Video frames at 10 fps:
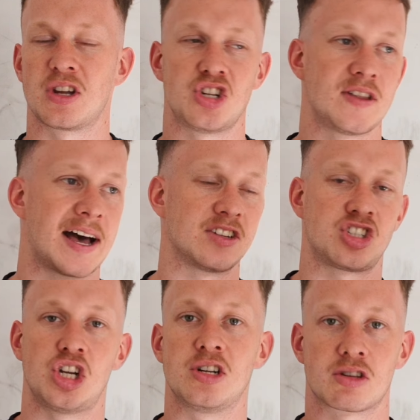can do that
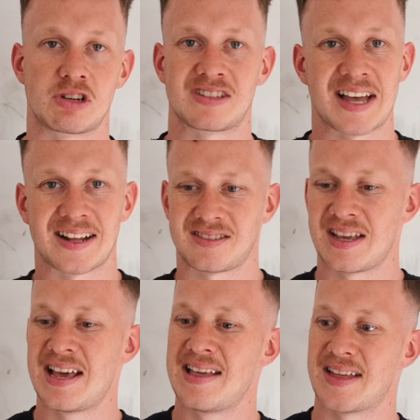2 to 3 sets.
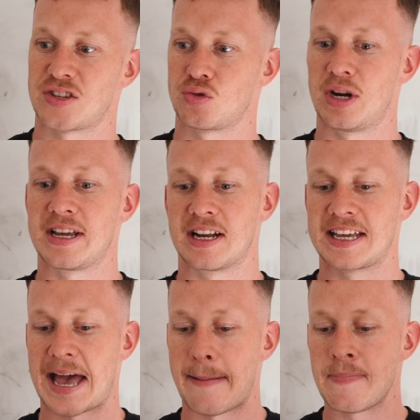That's really going to
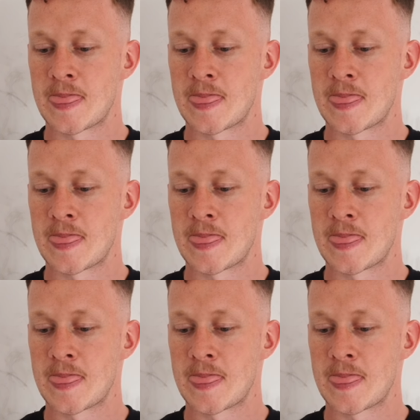get